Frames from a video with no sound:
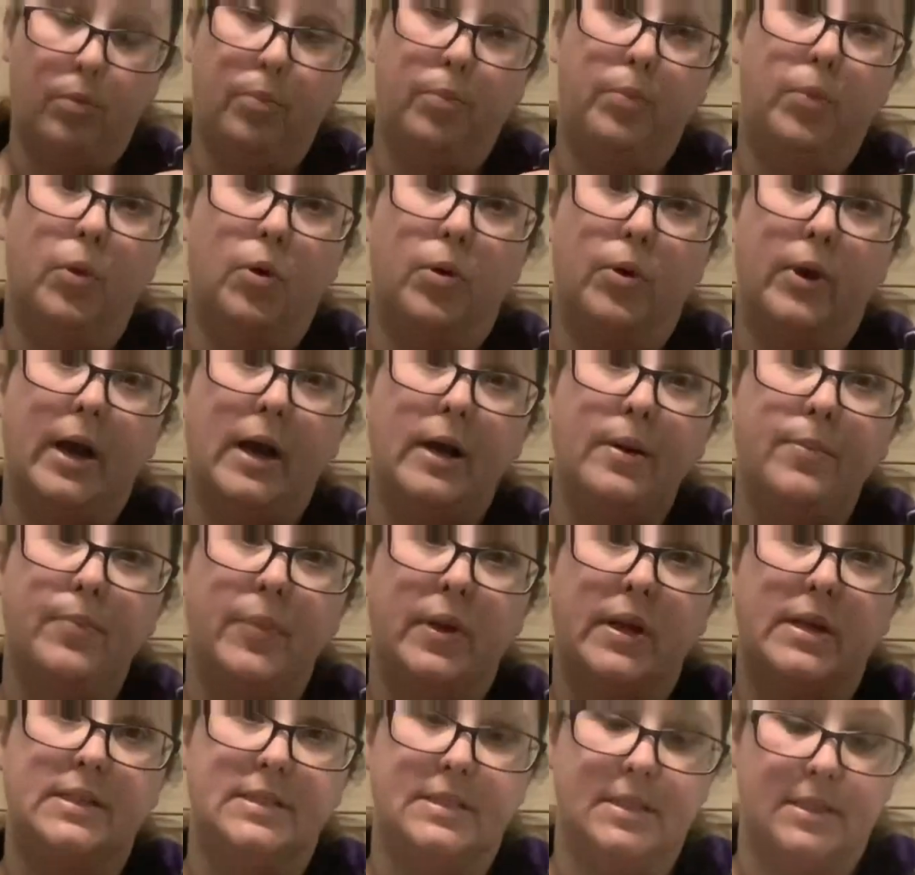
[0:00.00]
border
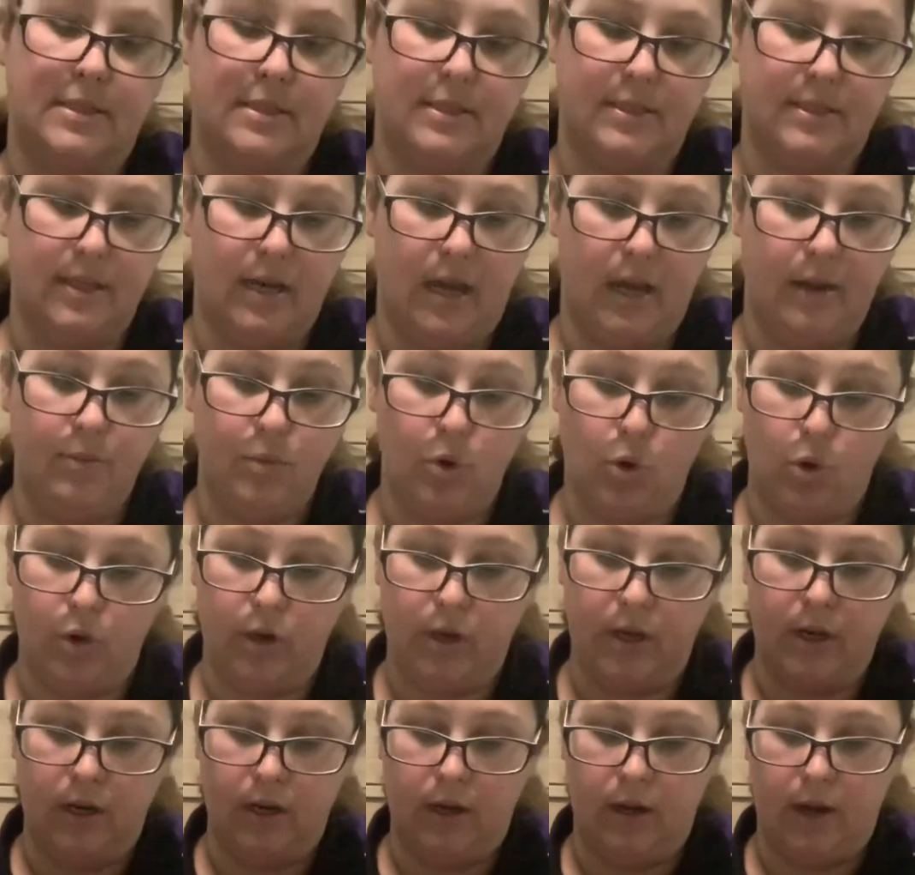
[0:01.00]
because it's the same, or you
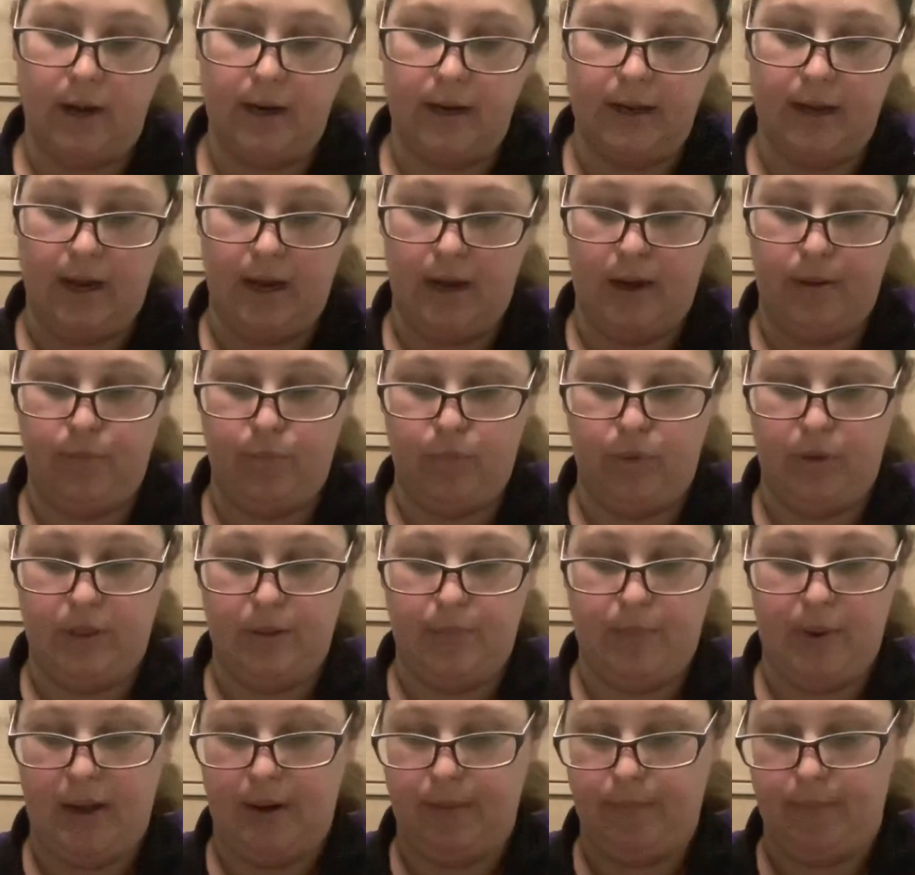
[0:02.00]
can line it up with the
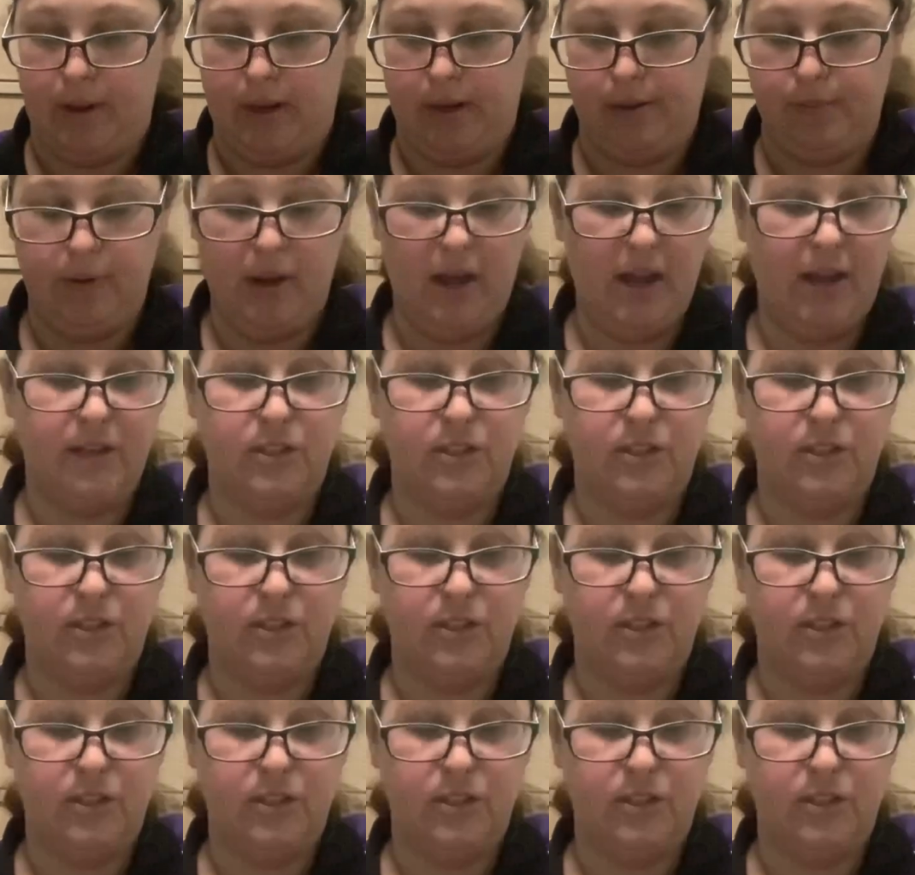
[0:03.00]
pattern paper.